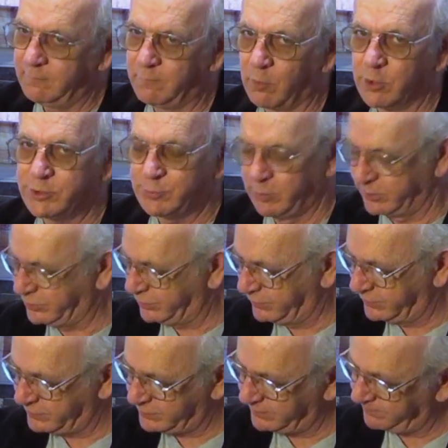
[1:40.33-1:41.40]
four
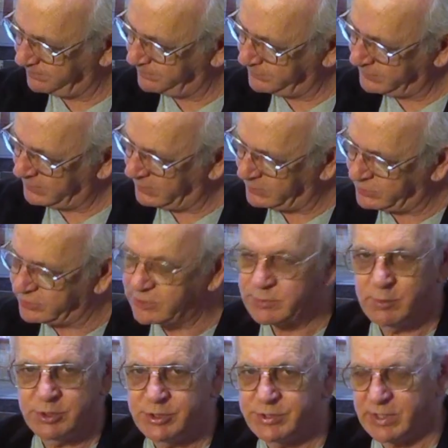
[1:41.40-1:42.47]
switches. Each of the
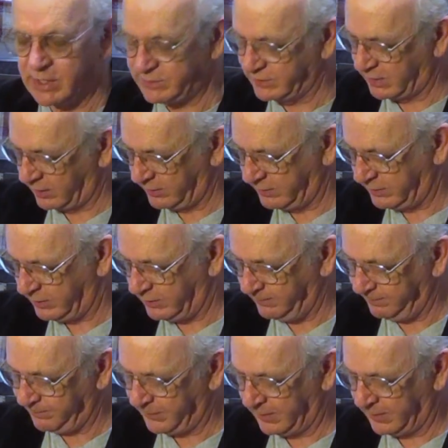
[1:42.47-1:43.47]
switches has an L E D.